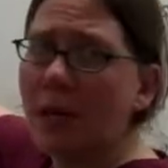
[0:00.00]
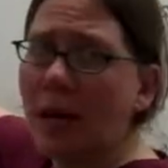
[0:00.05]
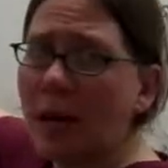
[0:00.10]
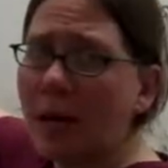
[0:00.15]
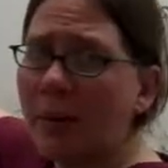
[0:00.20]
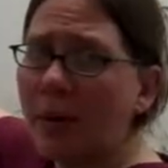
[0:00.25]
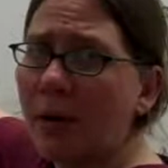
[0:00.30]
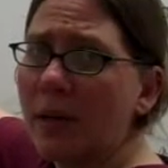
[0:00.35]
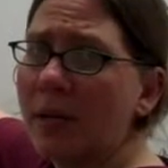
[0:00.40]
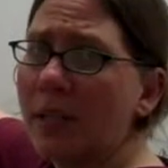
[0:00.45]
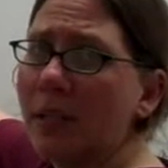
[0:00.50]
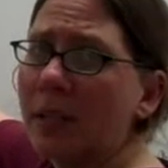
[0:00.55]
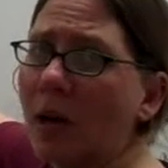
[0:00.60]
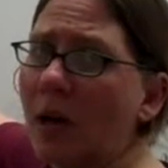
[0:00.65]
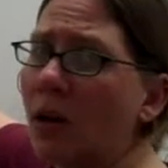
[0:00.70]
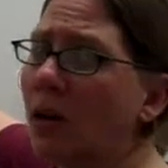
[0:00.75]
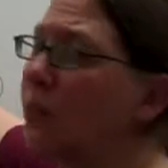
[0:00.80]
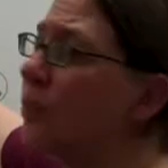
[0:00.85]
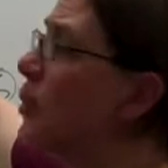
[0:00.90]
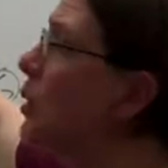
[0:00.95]
going to talk about is
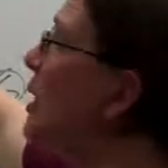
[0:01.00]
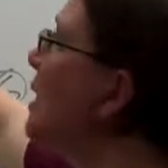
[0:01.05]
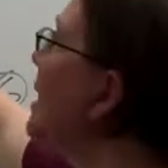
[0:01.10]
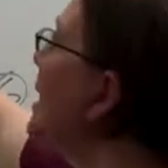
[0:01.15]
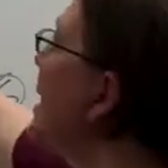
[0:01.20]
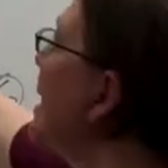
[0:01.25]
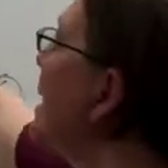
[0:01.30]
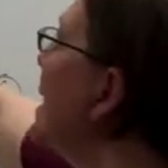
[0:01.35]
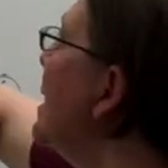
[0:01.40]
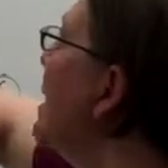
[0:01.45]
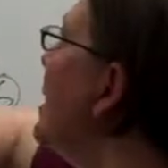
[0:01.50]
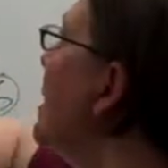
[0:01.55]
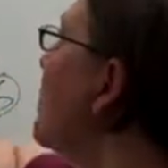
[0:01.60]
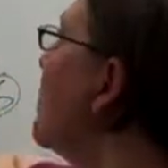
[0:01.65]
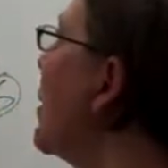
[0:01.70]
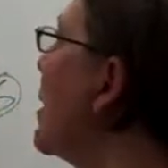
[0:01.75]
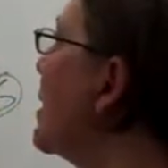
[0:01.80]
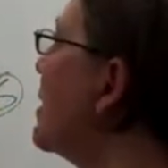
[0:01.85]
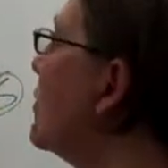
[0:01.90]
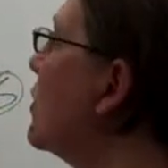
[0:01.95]
called persistent
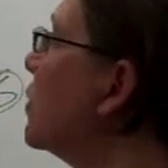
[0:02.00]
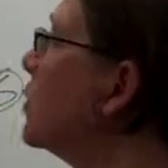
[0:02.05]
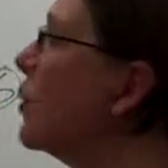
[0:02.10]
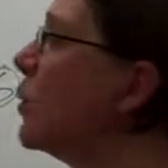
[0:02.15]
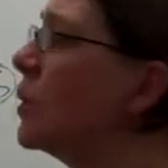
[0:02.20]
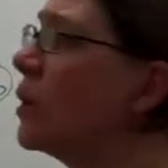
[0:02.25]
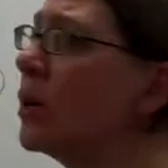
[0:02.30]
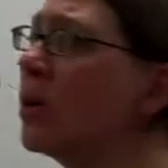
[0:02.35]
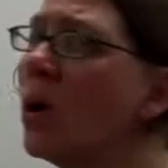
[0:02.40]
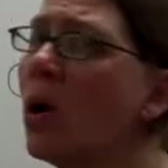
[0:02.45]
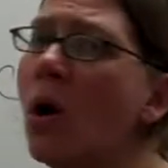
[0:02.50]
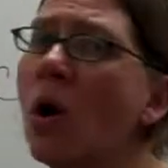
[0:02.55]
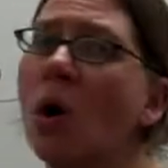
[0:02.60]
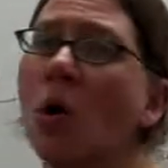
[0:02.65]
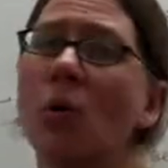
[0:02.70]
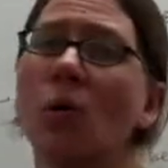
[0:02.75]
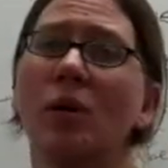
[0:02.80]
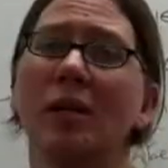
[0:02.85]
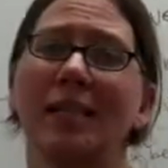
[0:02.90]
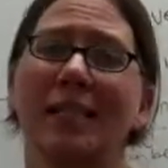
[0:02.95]
depressive disorder,
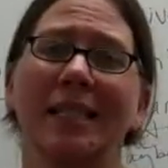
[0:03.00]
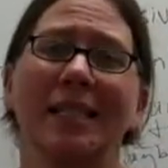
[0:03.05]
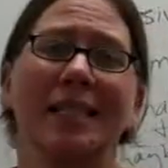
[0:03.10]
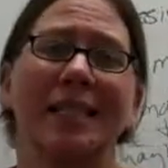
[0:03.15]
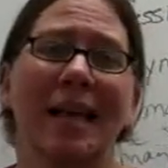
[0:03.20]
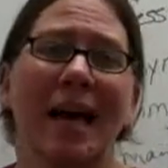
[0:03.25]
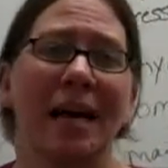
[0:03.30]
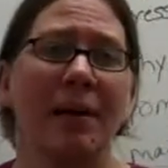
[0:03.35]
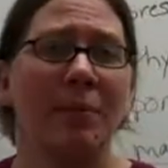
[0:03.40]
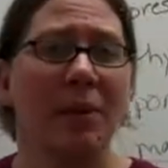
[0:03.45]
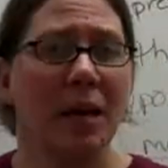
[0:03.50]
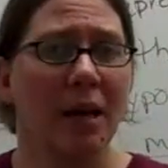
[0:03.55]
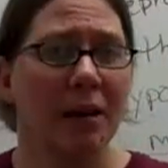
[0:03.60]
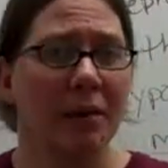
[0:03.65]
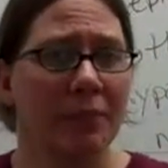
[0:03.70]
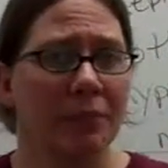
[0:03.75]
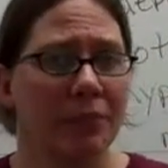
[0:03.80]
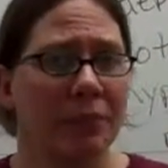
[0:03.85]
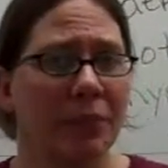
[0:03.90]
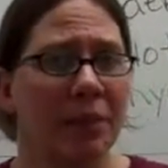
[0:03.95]
or
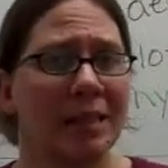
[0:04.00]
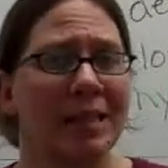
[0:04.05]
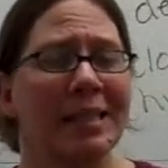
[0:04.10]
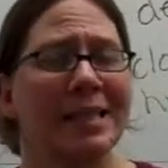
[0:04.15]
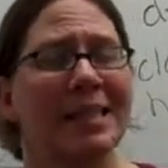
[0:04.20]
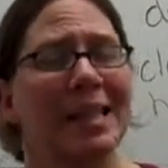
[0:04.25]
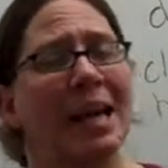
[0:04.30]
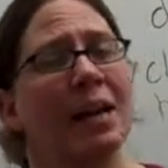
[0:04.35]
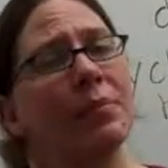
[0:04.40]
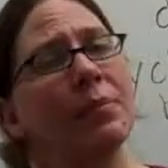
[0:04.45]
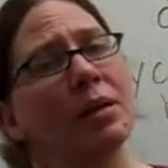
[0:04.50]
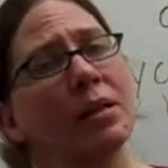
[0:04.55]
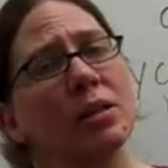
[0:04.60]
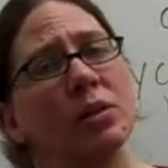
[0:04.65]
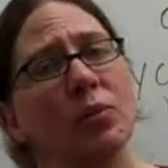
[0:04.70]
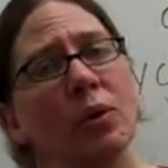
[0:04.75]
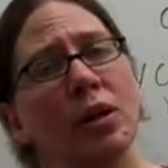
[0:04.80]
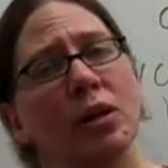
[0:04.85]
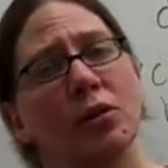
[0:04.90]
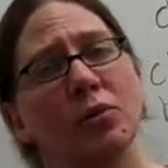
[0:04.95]
dysthymia. Dysthymia
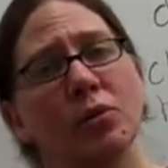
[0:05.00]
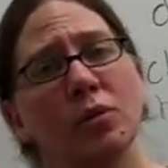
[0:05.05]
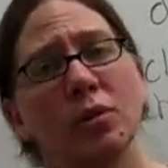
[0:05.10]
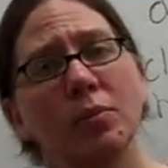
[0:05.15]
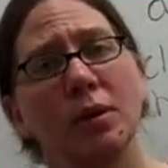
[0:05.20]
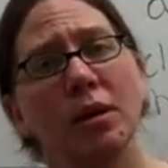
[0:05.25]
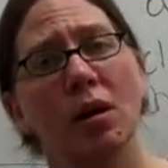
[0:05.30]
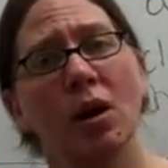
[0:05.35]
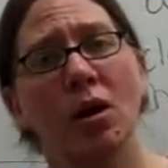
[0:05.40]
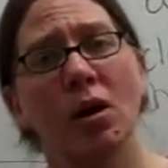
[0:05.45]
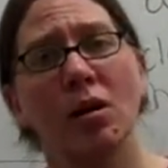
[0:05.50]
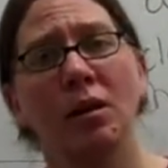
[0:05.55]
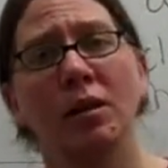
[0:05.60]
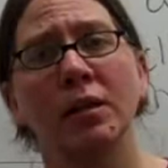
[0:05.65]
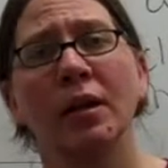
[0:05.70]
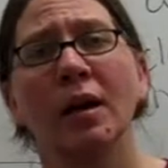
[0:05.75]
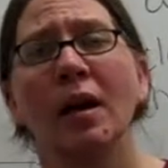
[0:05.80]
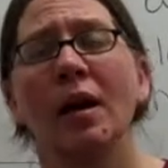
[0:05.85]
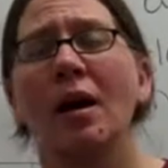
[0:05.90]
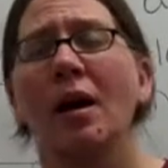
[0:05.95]
is what it used to be
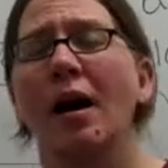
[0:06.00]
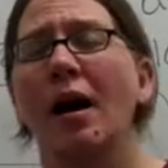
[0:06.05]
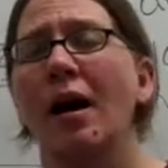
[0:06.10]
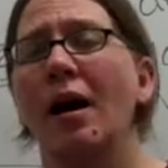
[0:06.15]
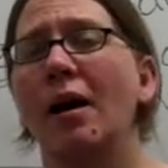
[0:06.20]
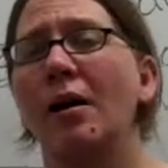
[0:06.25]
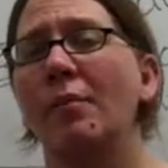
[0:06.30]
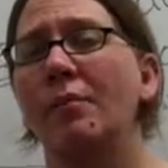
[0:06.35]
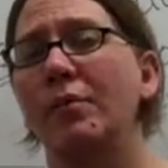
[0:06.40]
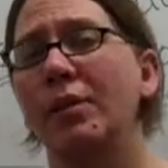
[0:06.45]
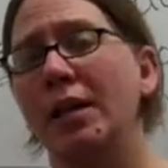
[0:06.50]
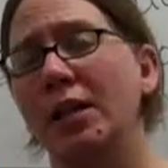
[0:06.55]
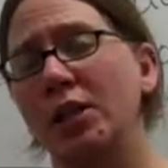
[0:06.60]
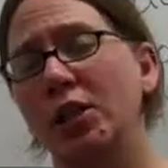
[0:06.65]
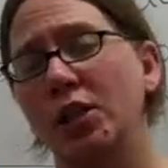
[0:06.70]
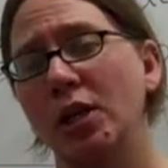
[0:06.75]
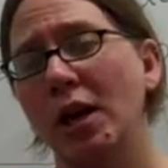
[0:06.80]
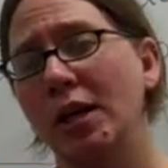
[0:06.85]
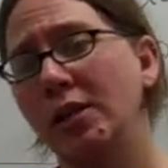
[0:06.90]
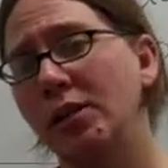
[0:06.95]
called. They
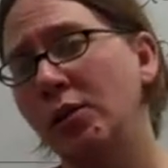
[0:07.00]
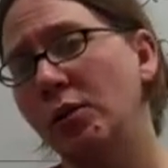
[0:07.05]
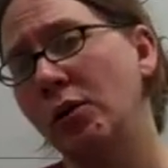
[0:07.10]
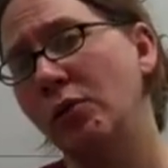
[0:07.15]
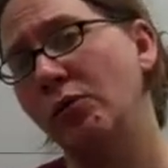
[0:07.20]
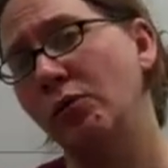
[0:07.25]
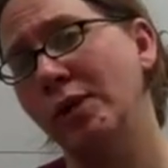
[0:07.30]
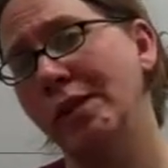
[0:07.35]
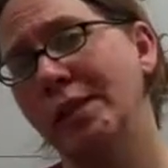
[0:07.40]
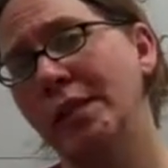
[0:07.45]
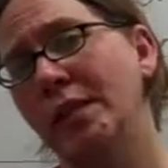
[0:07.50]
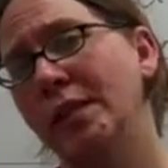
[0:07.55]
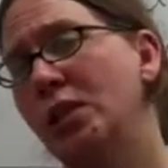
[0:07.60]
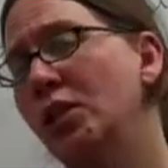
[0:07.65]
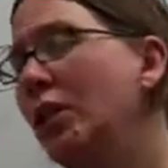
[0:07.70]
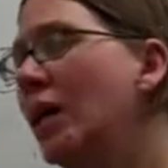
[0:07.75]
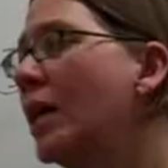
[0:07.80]
just sort of recently